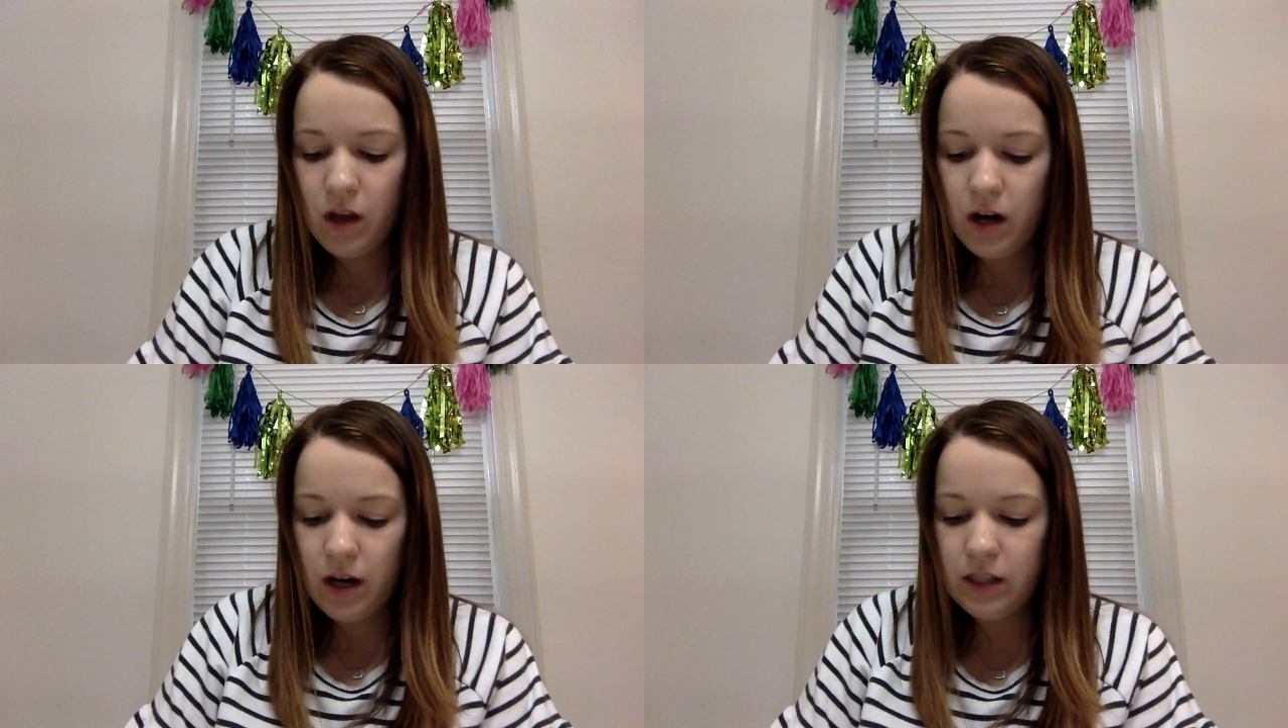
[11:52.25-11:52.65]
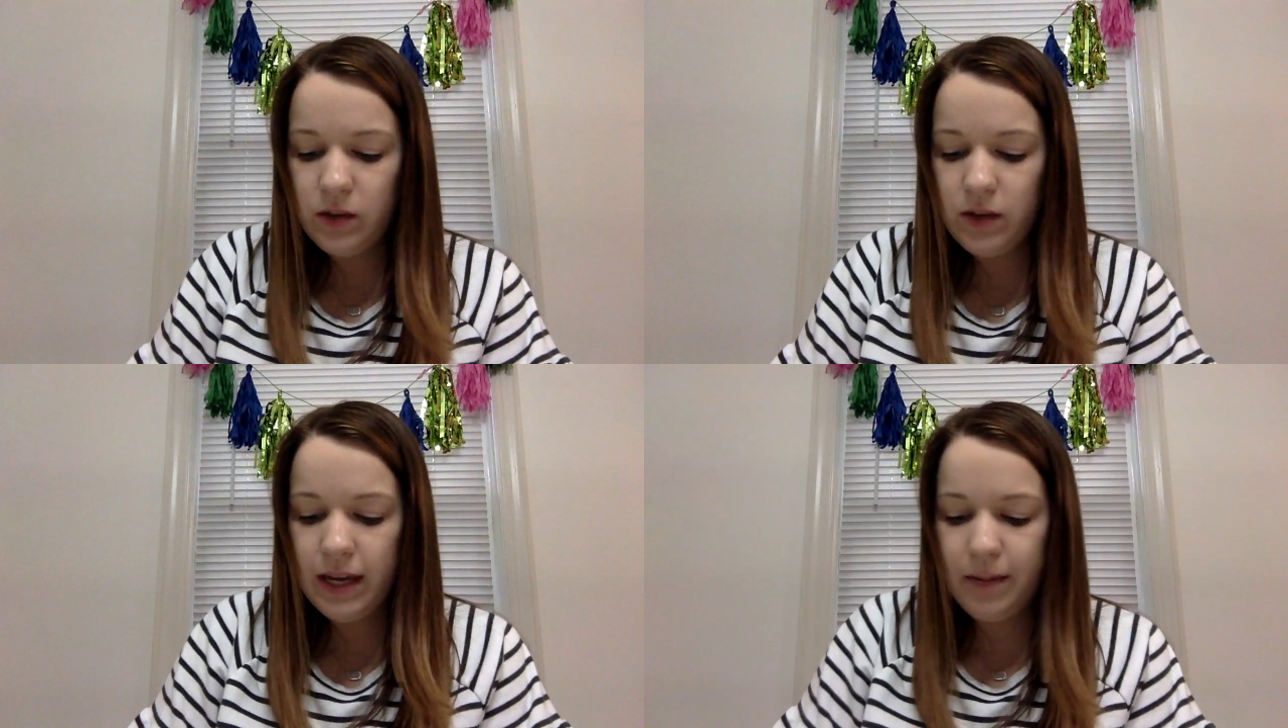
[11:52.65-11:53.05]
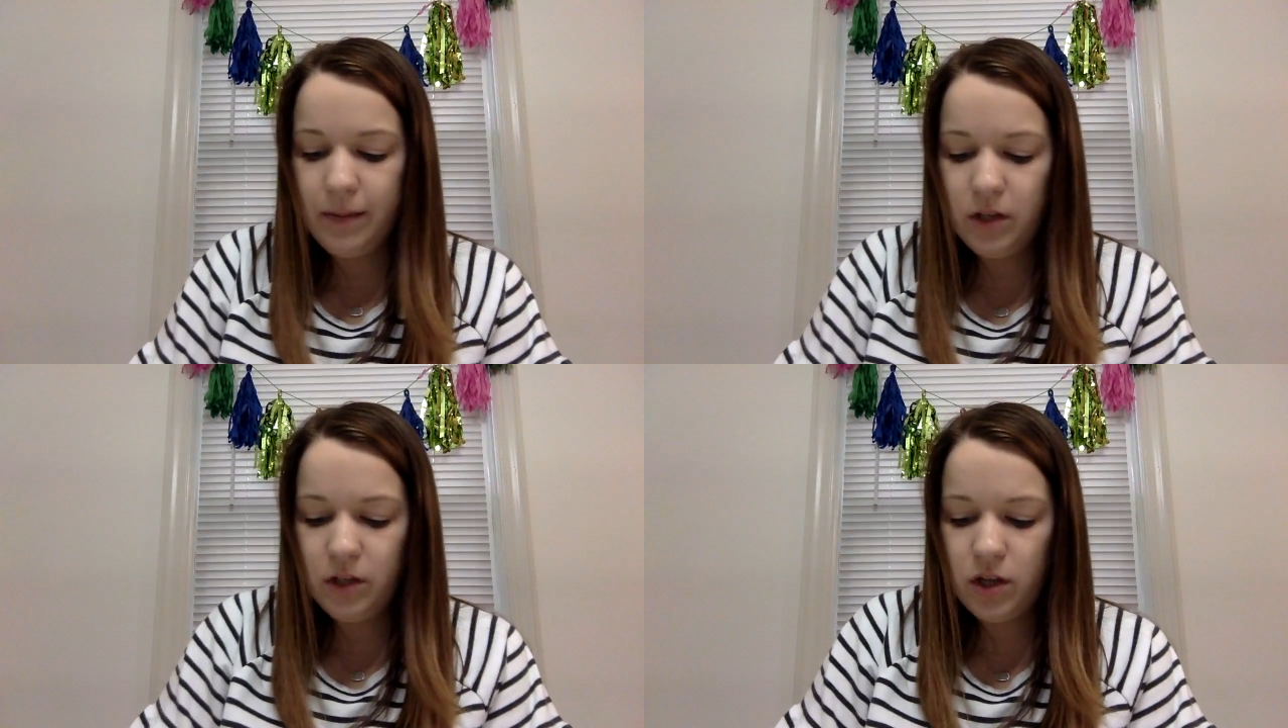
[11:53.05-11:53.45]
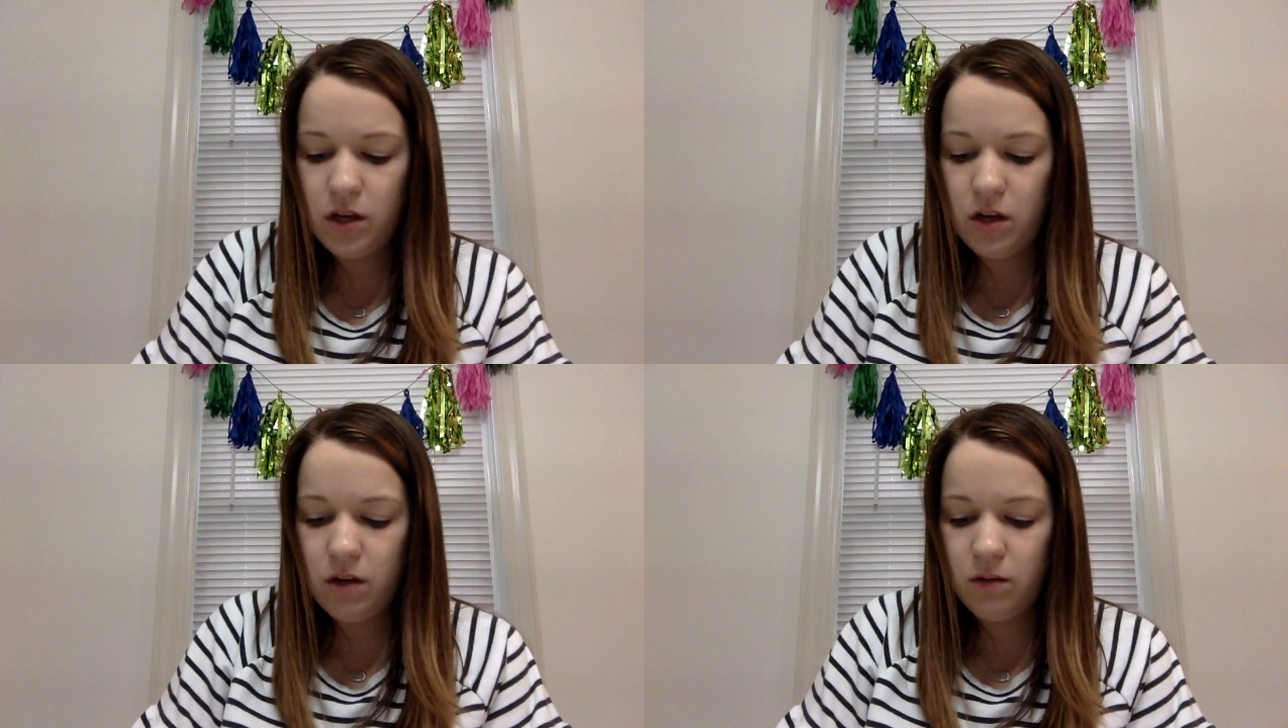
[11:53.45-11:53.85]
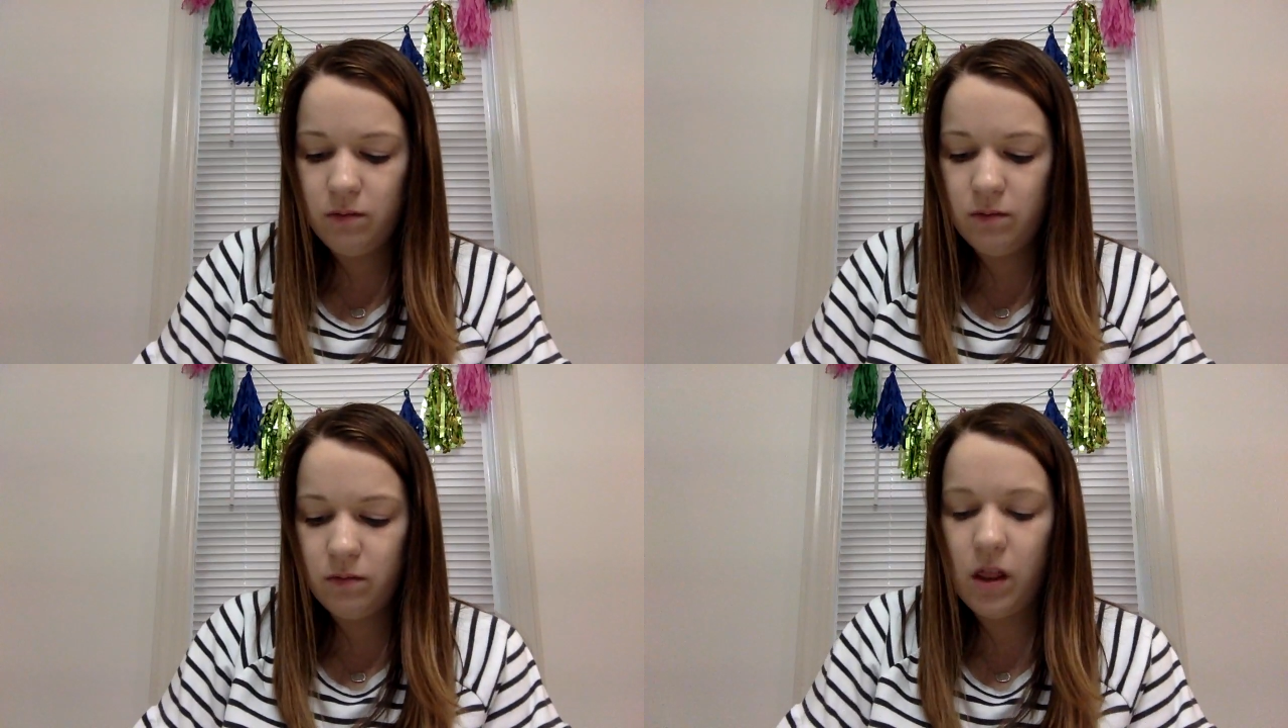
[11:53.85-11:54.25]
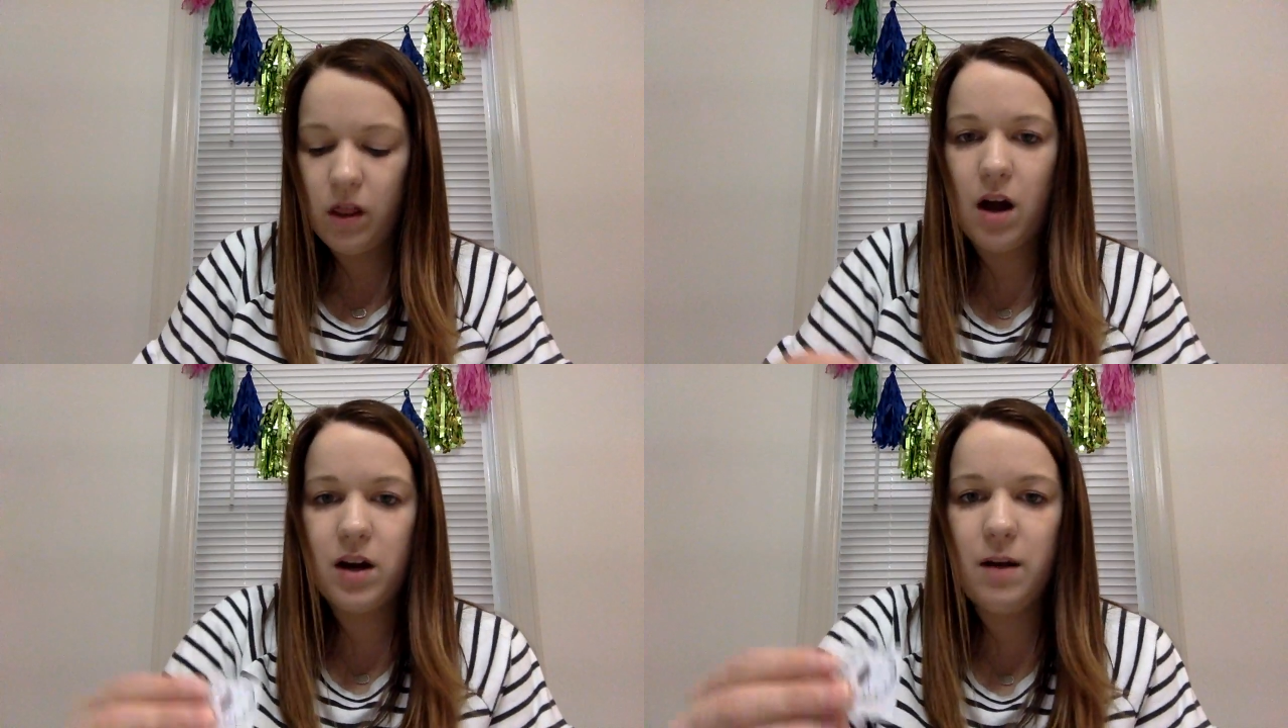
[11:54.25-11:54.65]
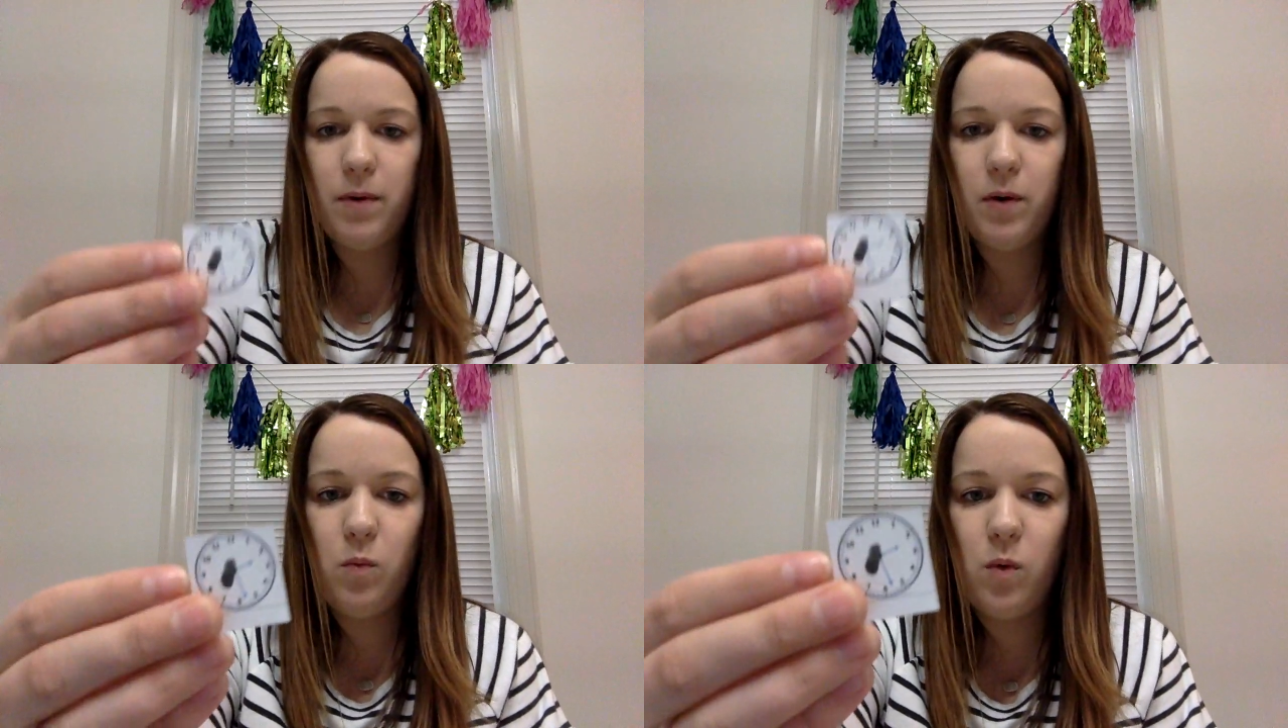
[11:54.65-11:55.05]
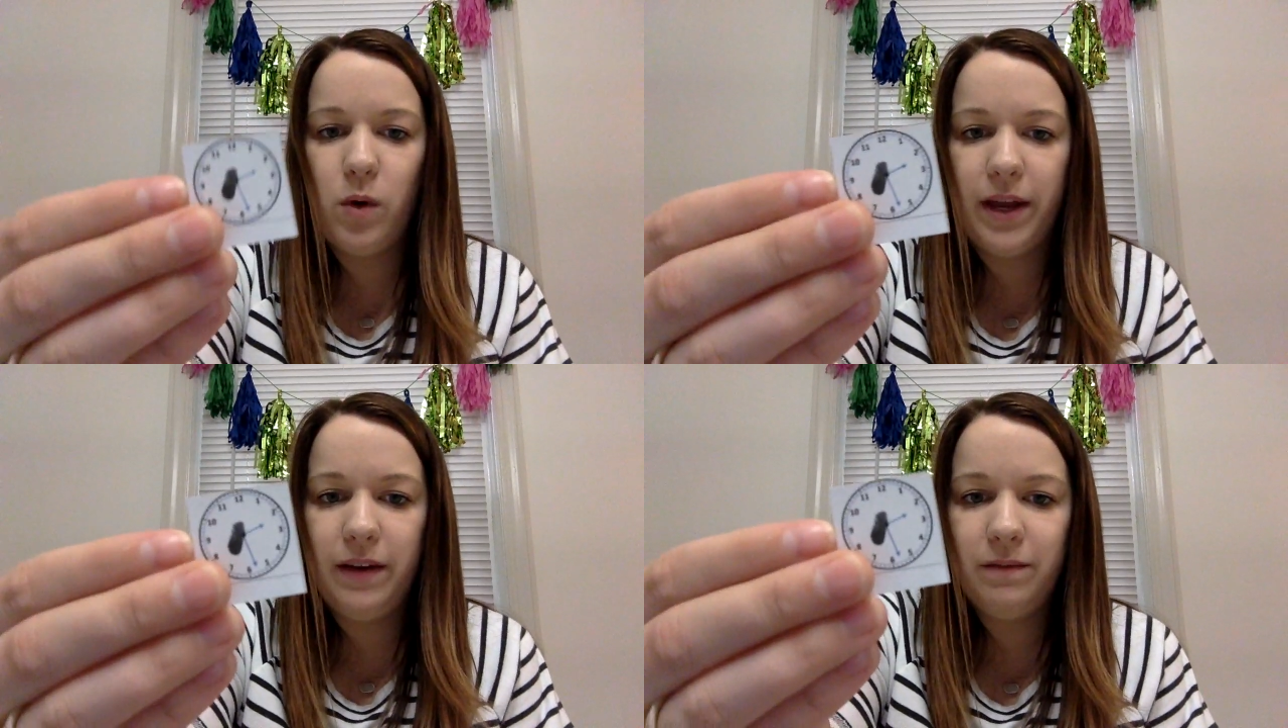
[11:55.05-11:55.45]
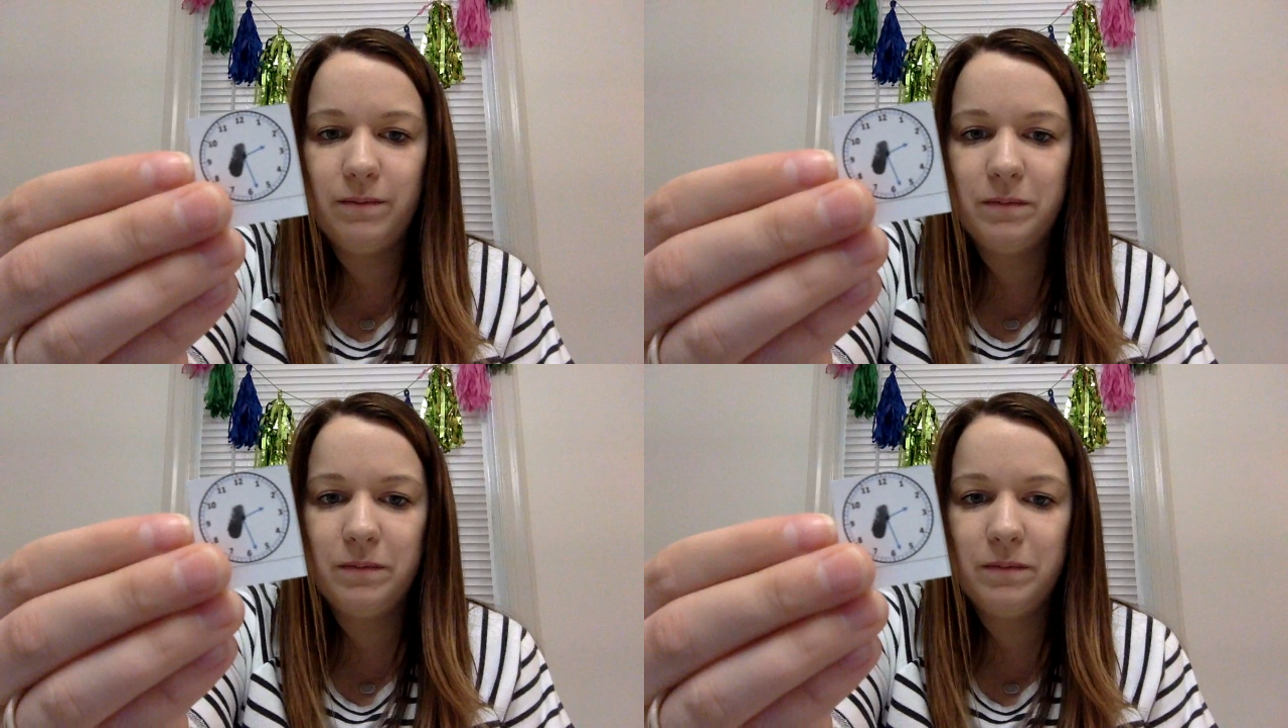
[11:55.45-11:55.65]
All right, so again, I'm going to show you clock number 1.